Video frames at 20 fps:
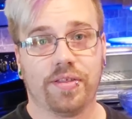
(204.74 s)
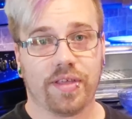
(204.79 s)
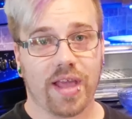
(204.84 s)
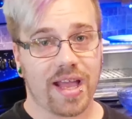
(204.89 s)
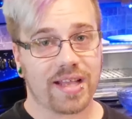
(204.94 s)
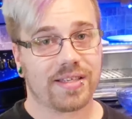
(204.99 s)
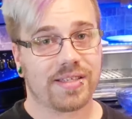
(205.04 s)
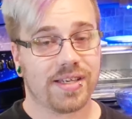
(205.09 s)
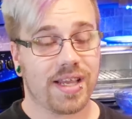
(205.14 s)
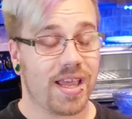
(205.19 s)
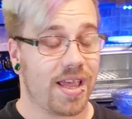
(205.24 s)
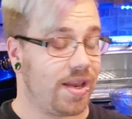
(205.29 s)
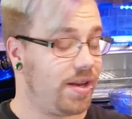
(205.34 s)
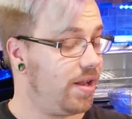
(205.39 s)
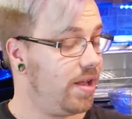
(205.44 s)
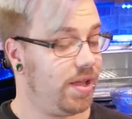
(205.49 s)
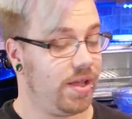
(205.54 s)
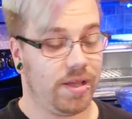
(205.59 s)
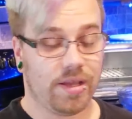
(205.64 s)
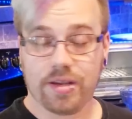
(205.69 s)
that's it.
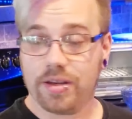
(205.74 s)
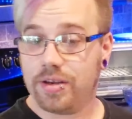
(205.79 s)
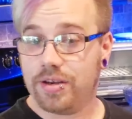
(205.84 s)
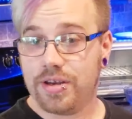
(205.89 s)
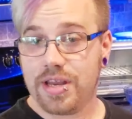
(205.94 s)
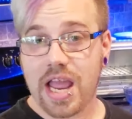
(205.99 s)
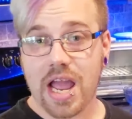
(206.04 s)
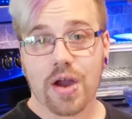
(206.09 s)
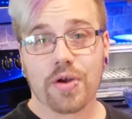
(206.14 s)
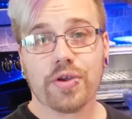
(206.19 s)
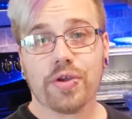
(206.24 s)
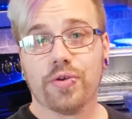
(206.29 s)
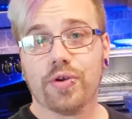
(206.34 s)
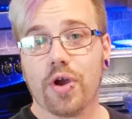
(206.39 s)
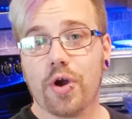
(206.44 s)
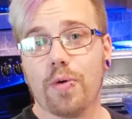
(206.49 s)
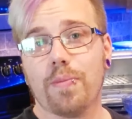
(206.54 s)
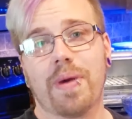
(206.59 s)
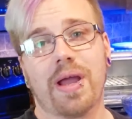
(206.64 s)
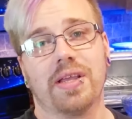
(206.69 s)
Now you
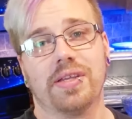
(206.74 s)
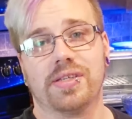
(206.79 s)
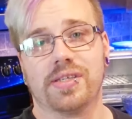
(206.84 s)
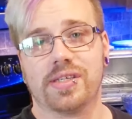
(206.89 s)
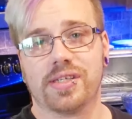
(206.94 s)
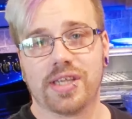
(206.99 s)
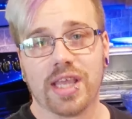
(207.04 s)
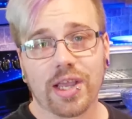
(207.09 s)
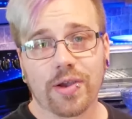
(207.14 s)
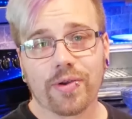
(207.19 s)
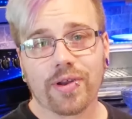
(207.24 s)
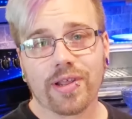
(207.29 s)
know my secret